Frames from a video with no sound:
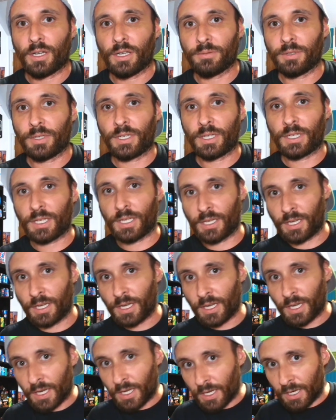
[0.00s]
I'd be like,
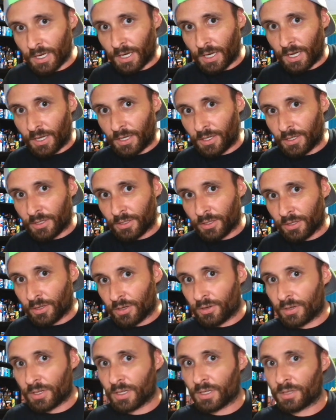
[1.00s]
"Hey, how you
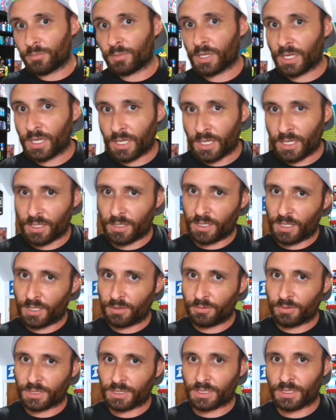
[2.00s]
doing, man?
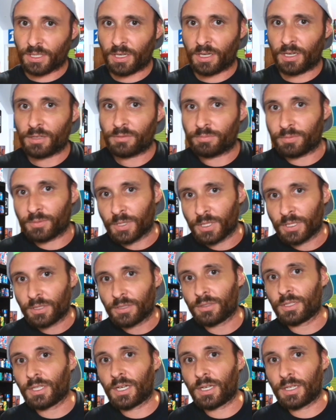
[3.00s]
Hey, what's up?
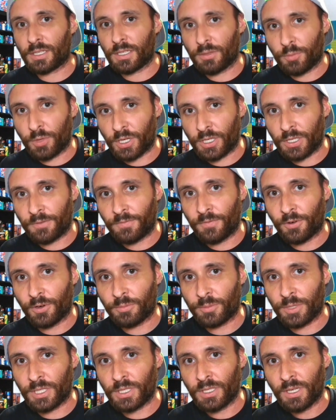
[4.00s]
You got any money
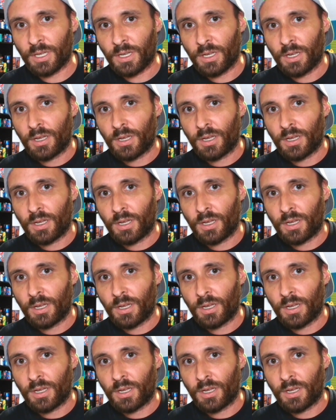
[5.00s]
for me?"